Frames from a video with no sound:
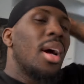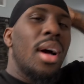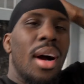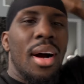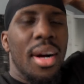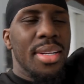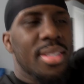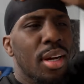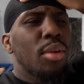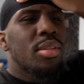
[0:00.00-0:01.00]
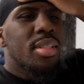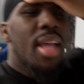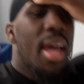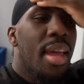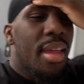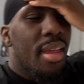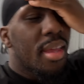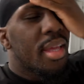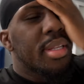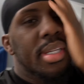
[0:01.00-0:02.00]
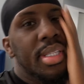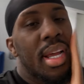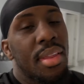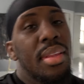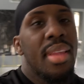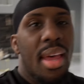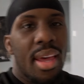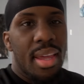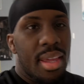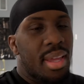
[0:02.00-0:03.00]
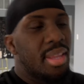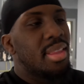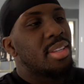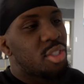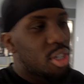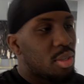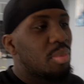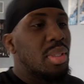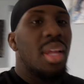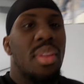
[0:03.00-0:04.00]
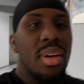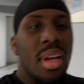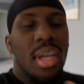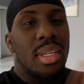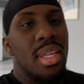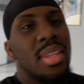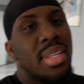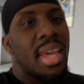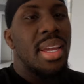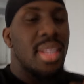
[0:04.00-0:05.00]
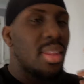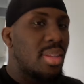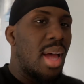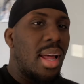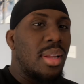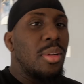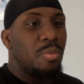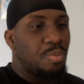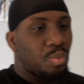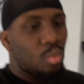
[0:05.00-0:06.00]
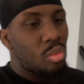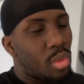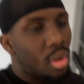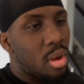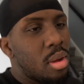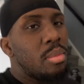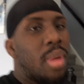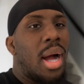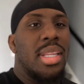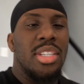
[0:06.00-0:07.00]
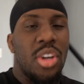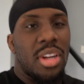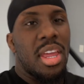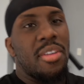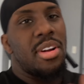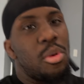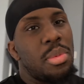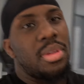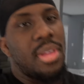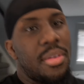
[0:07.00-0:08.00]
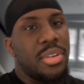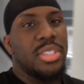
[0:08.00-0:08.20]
So today is another day in the gym. Another day, another dollar. I need y'all to get ready with me today for the